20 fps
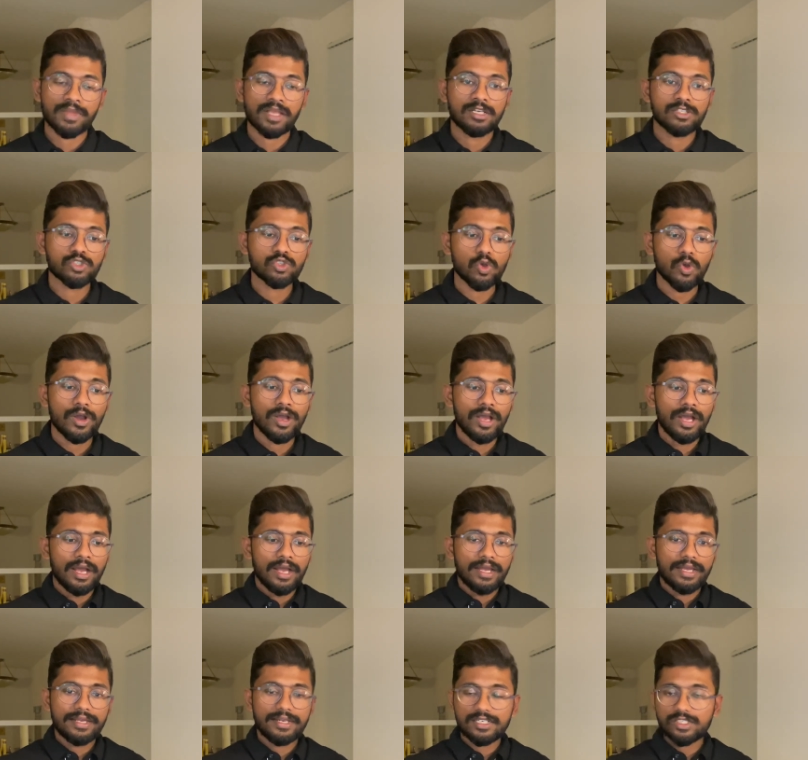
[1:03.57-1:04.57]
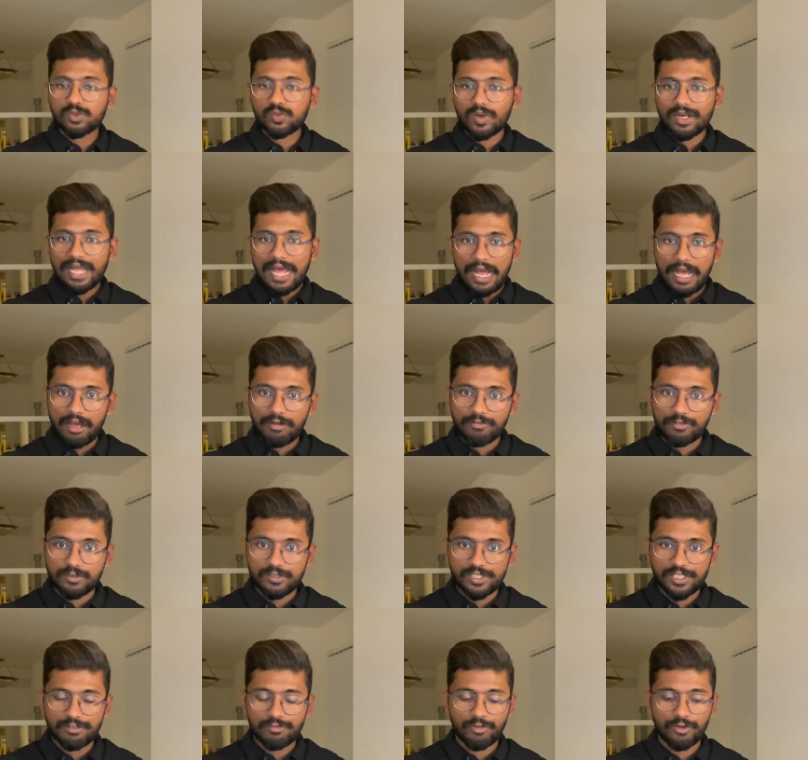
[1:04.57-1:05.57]
So here's what I have to
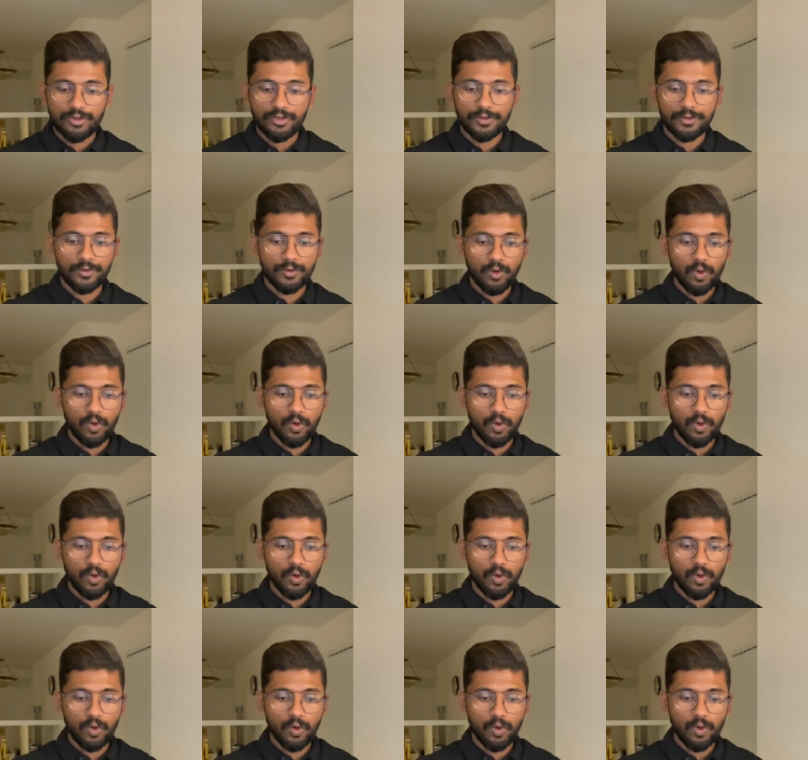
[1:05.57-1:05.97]
say for you.